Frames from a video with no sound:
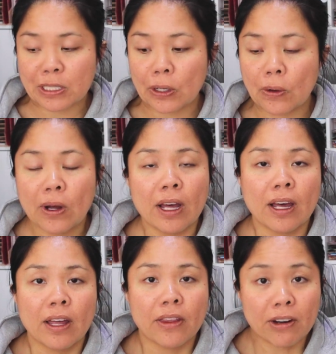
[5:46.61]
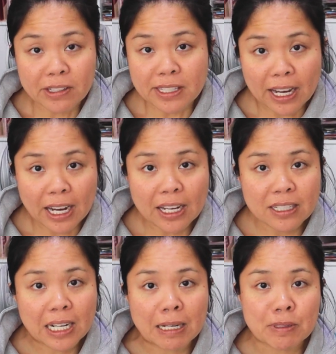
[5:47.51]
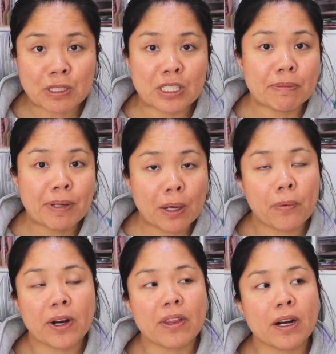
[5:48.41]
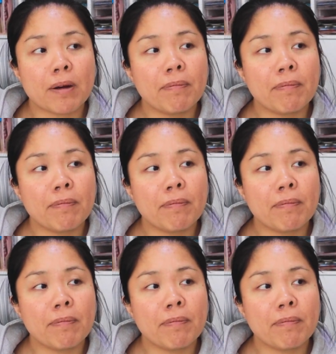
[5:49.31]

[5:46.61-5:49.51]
So there's that, um, so just be aware there.